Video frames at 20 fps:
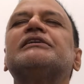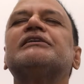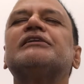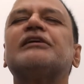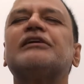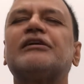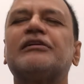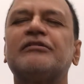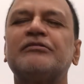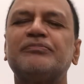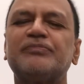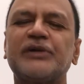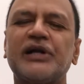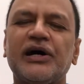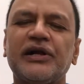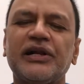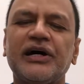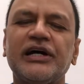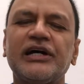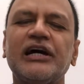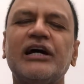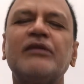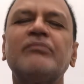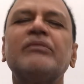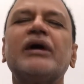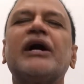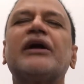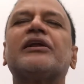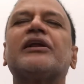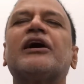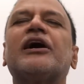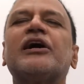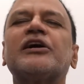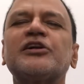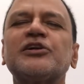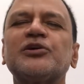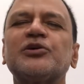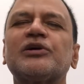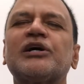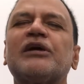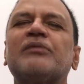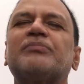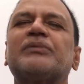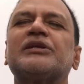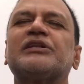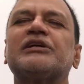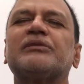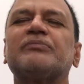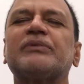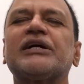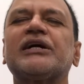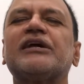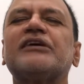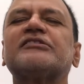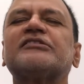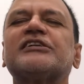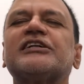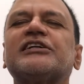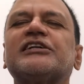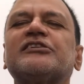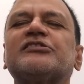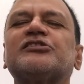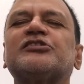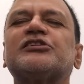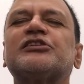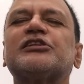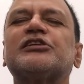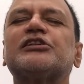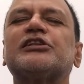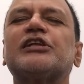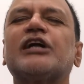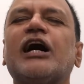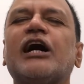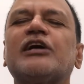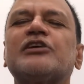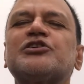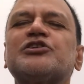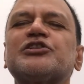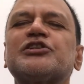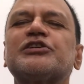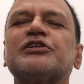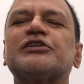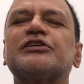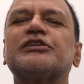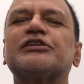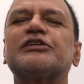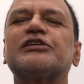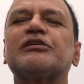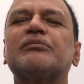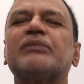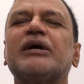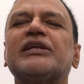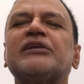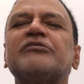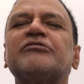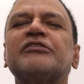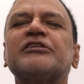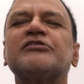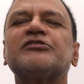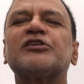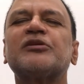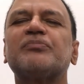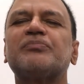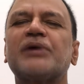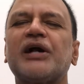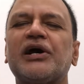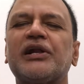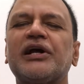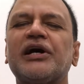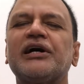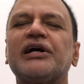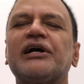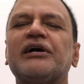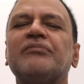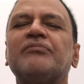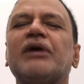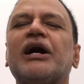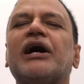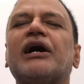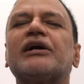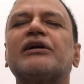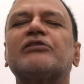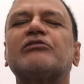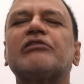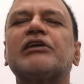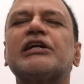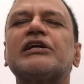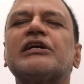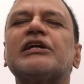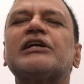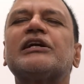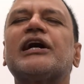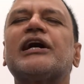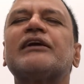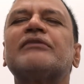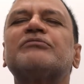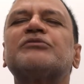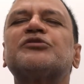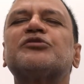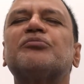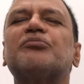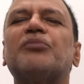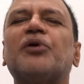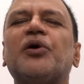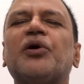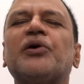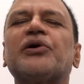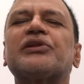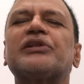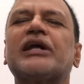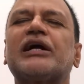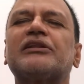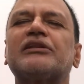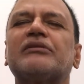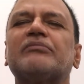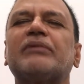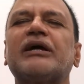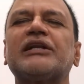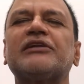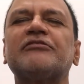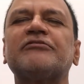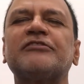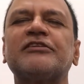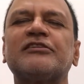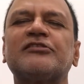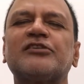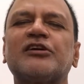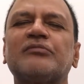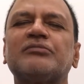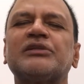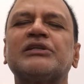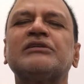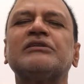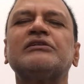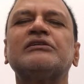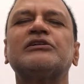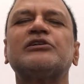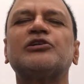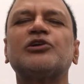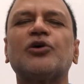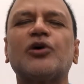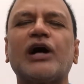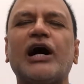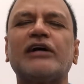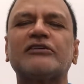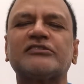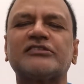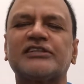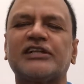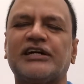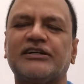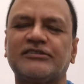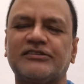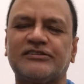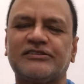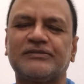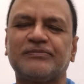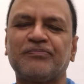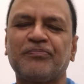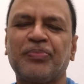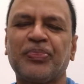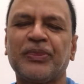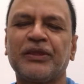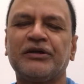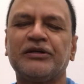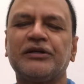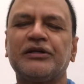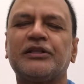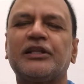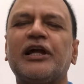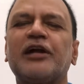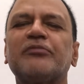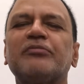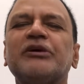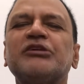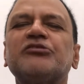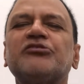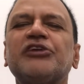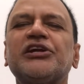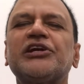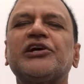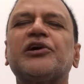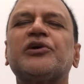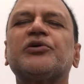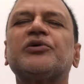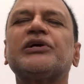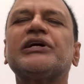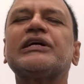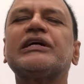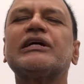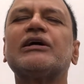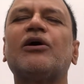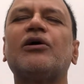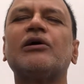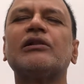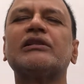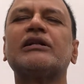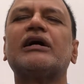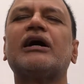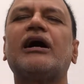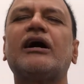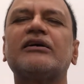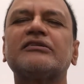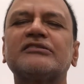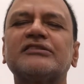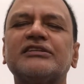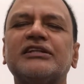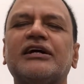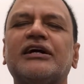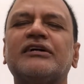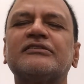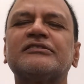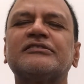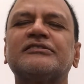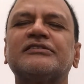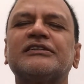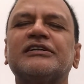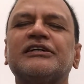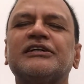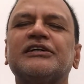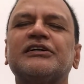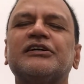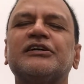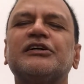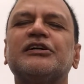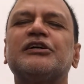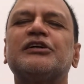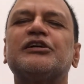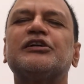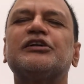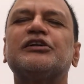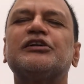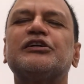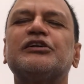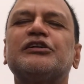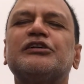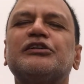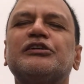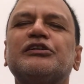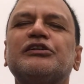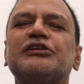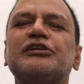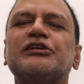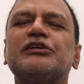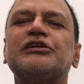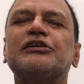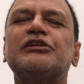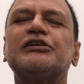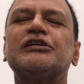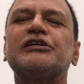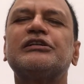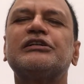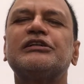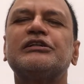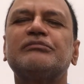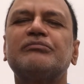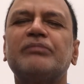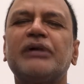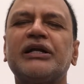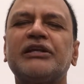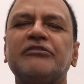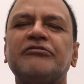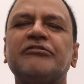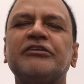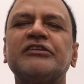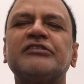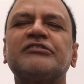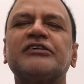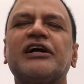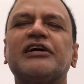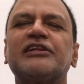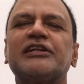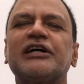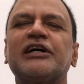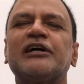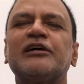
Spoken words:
pranayam, and Hatha Yoga Pradipika says that the benefits of pranayam are 20 times more than the benefits of the yogasanas. That means when you are doing all the asanas, the benefits are there,